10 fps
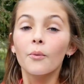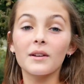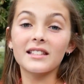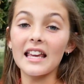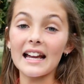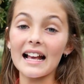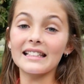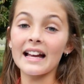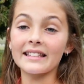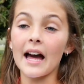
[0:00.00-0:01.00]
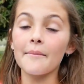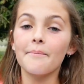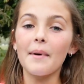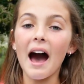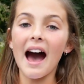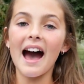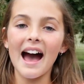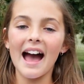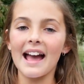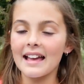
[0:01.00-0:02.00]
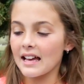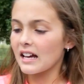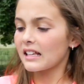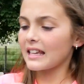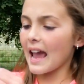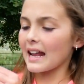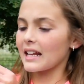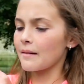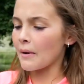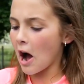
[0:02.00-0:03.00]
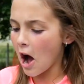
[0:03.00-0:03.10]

We'll see you guys next time. Bye! Cannon!